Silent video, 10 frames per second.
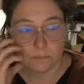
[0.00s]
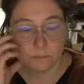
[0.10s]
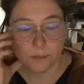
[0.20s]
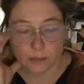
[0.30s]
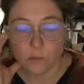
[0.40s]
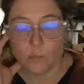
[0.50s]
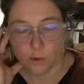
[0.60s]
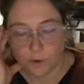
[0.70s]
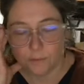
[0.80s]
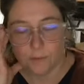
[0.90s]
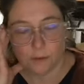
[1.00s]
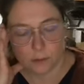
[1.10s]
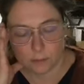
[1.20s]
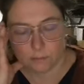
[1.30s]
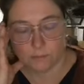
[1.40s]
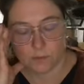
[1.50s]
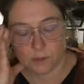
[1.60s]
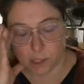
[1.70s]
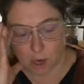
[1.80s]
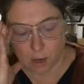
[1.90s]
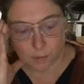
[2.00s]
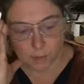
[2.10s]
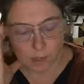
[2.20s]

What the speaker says: being awarded the job.